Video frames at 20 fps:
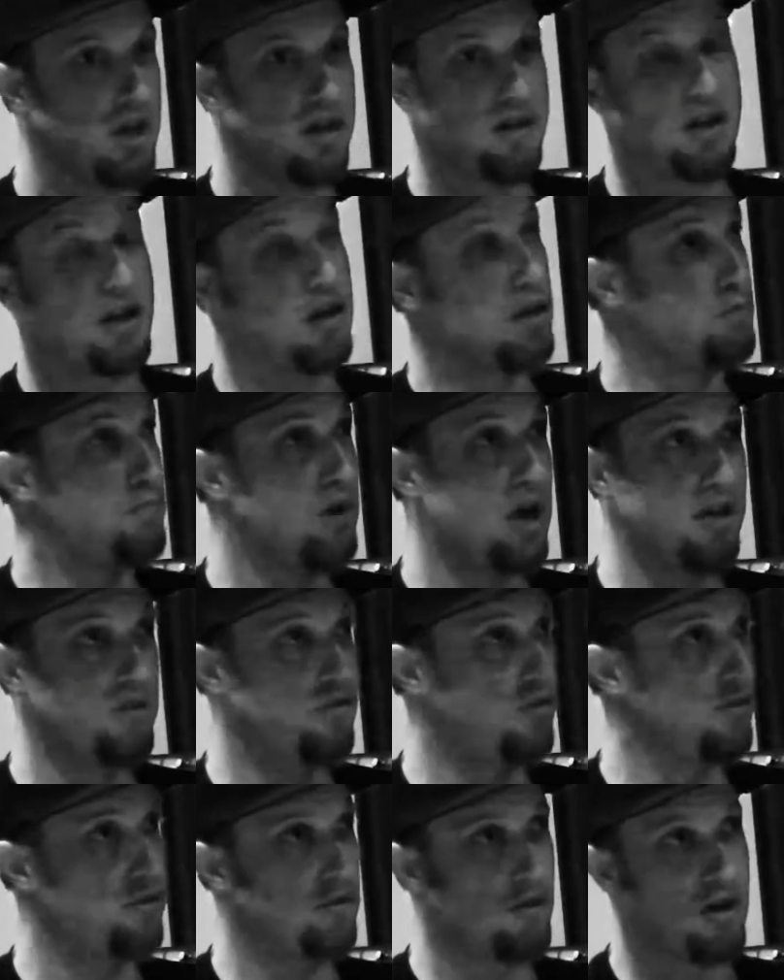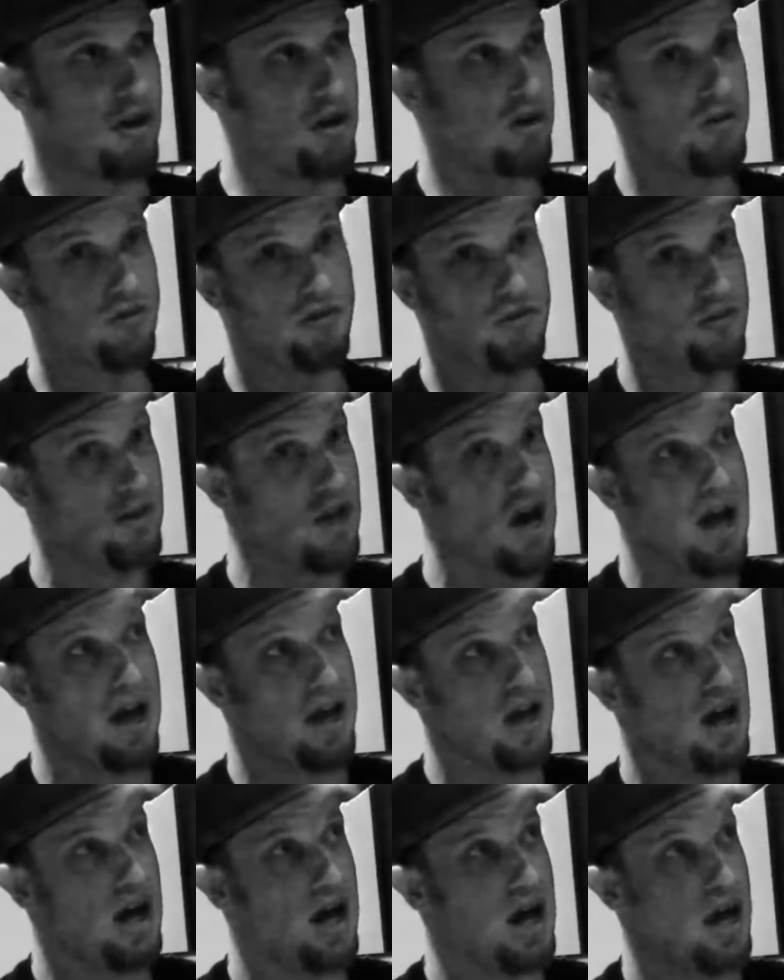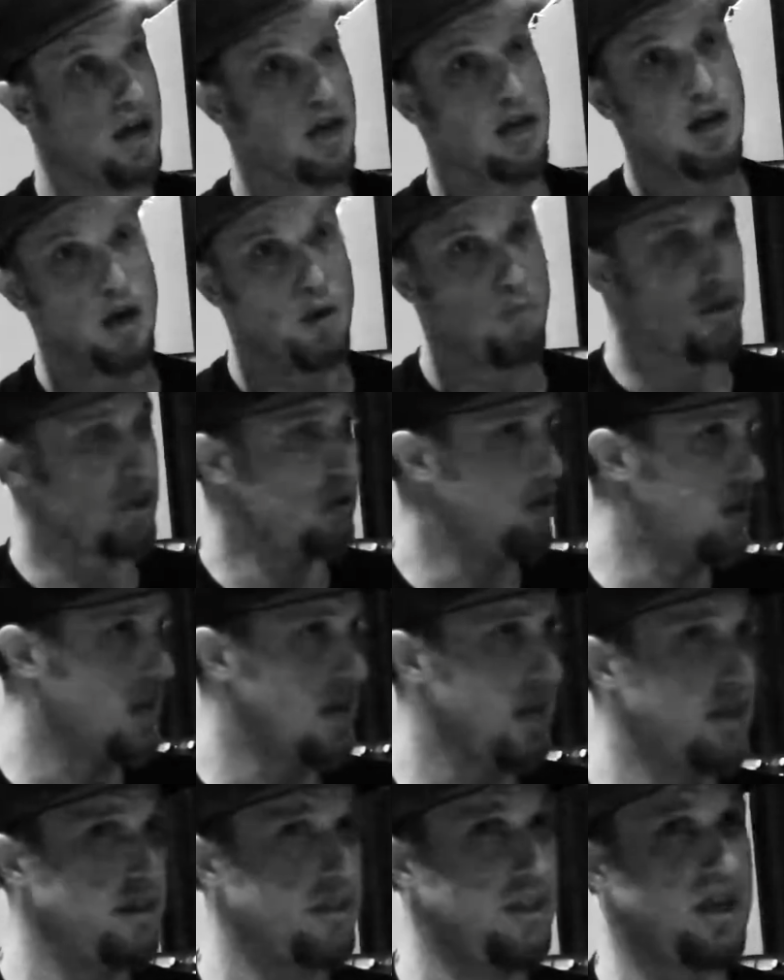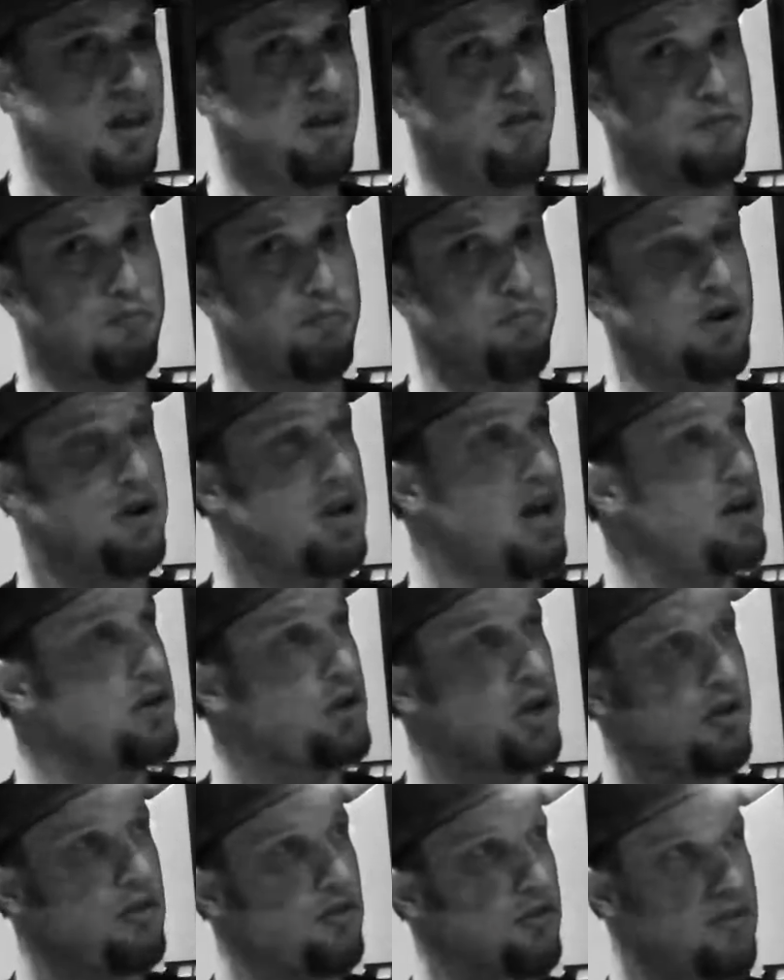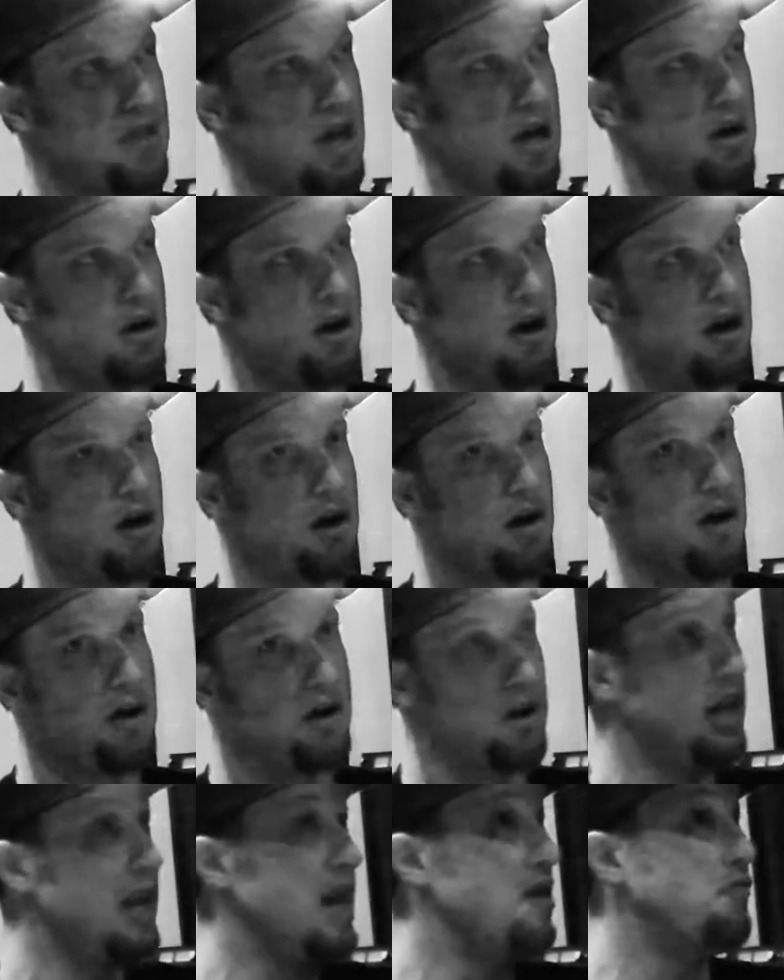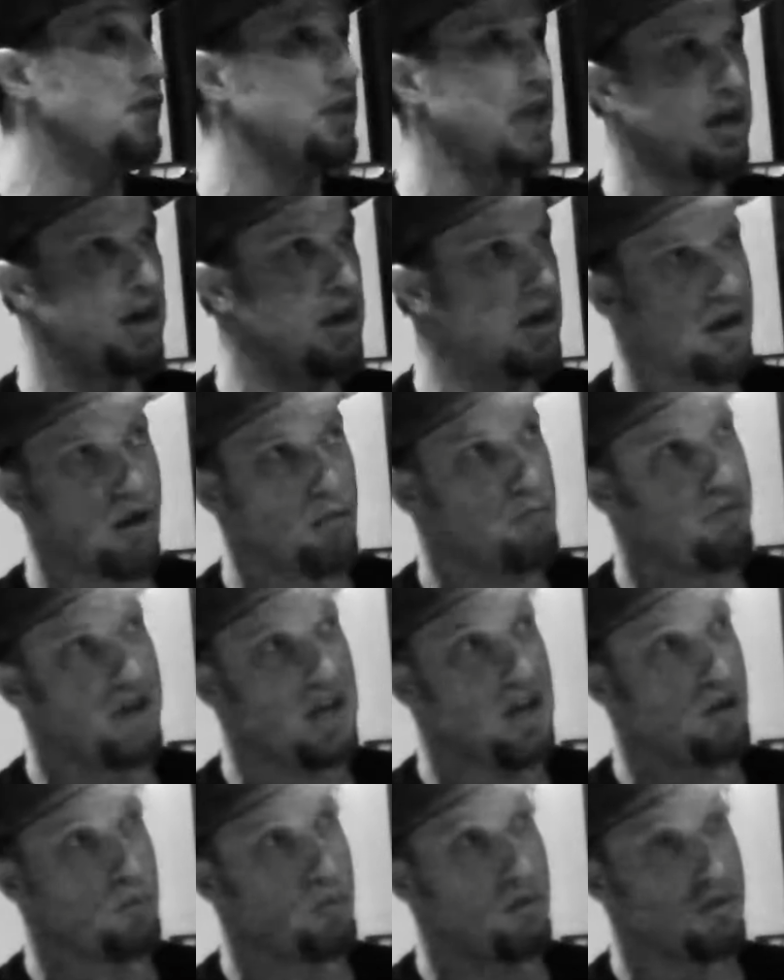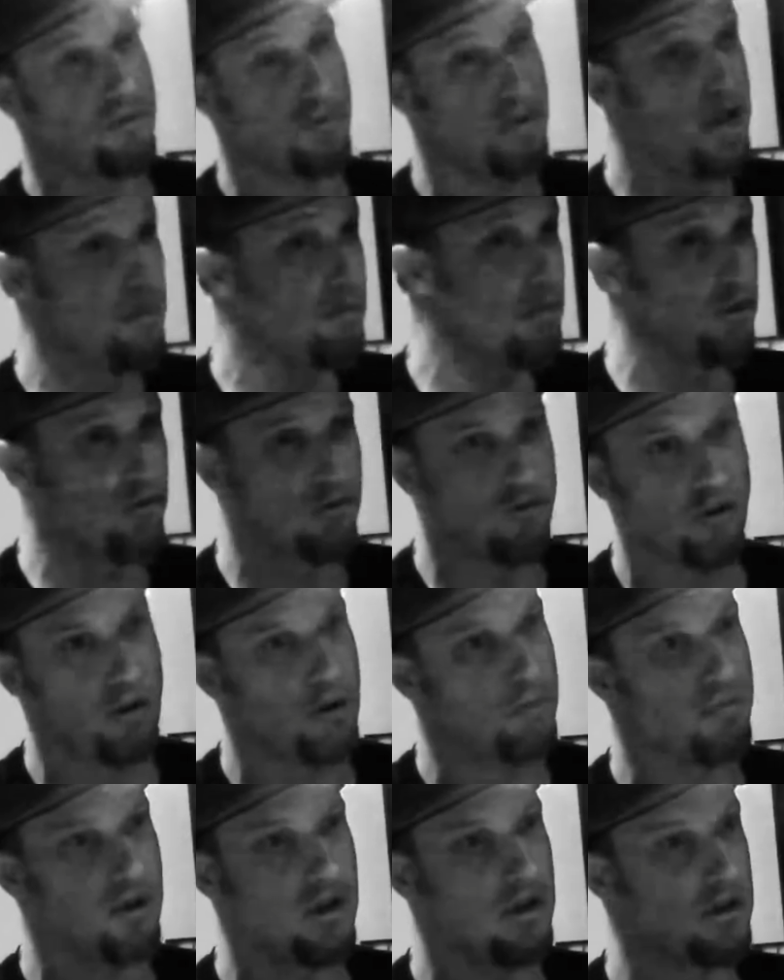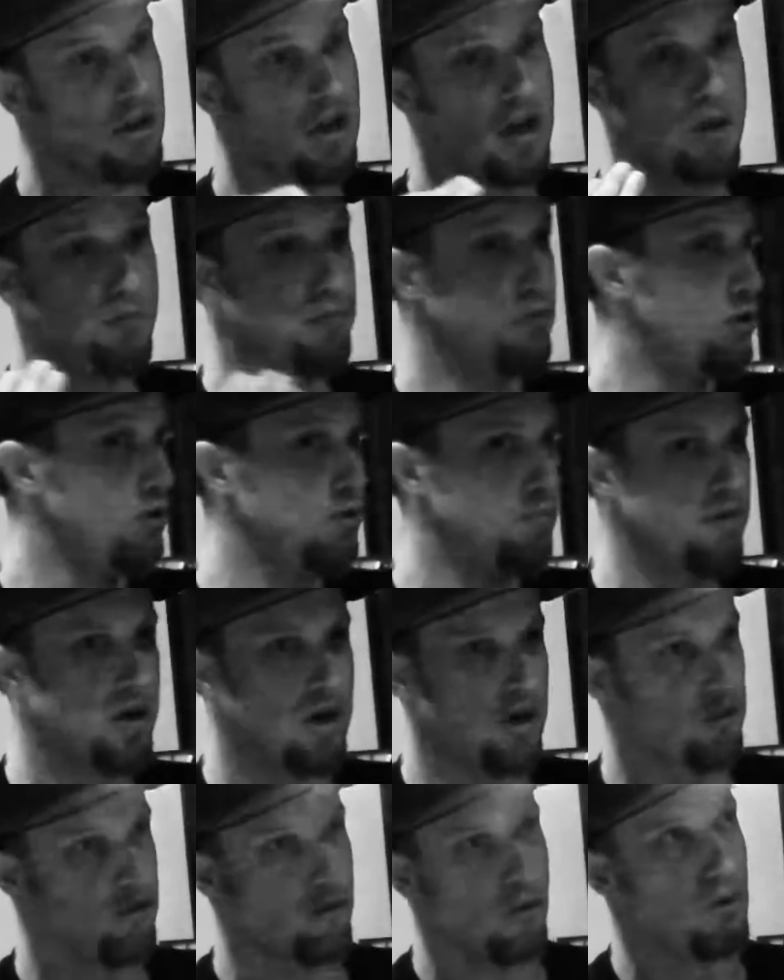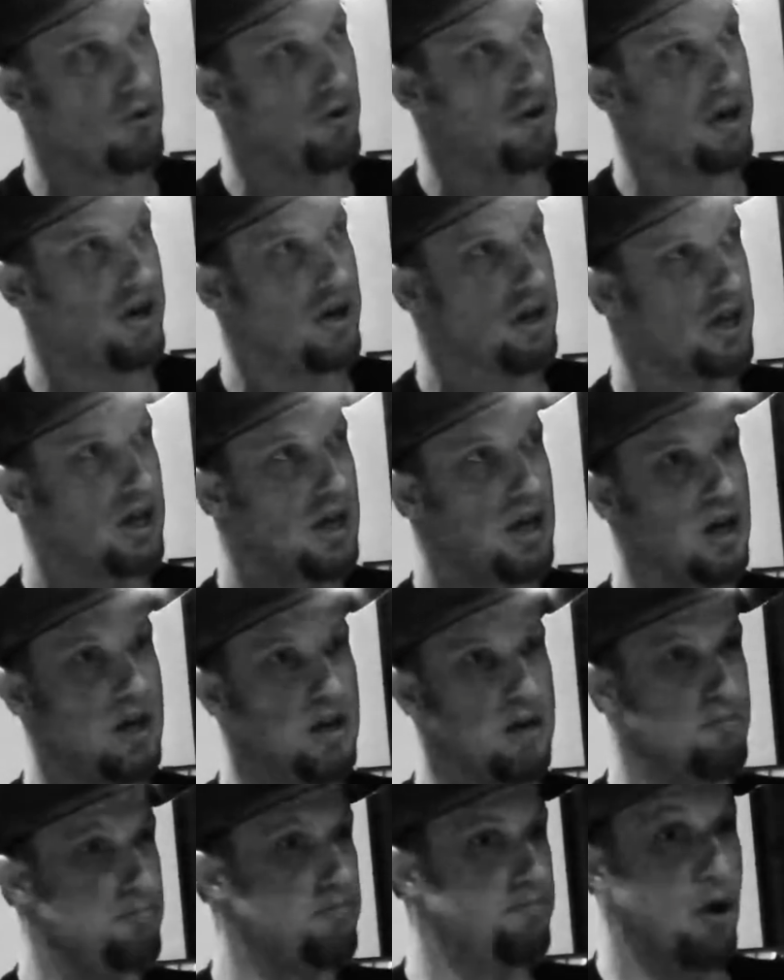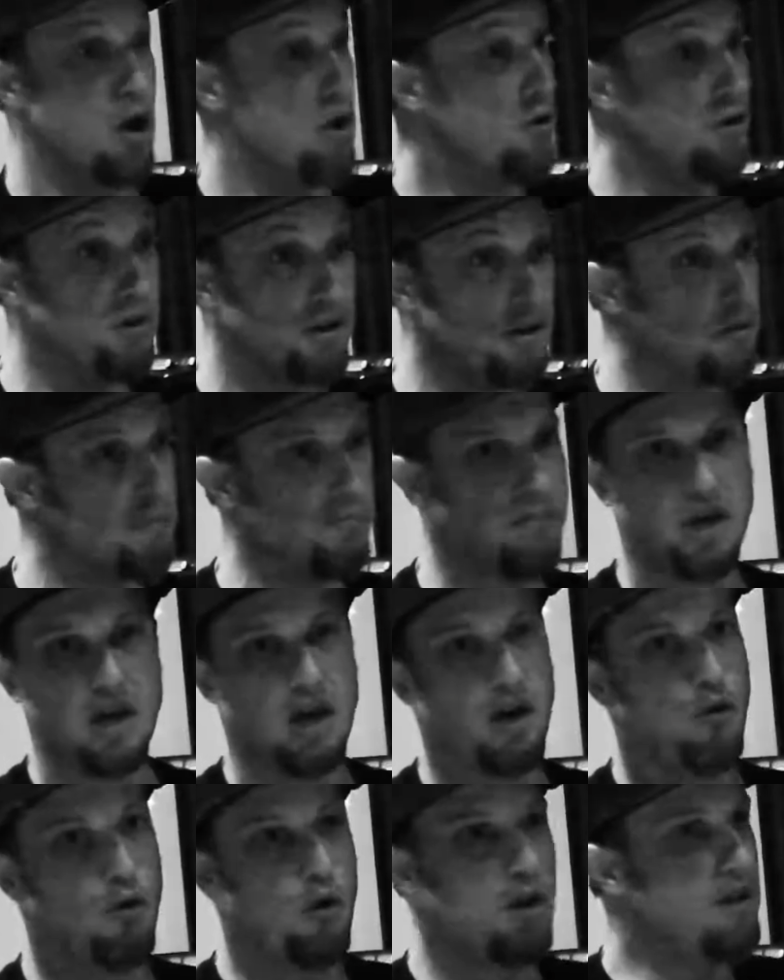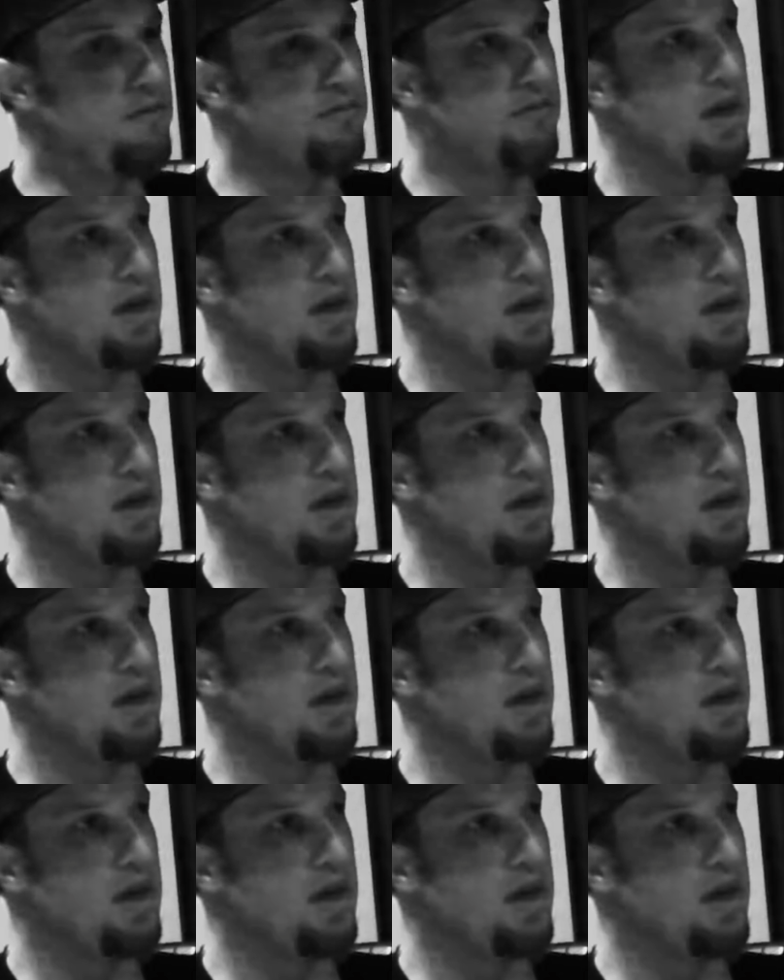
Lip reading: Ticket prices are sky high, but you're getting these productions that are on a level that can compete with Rainbow Serpent, Boom, Azora, Modem, all of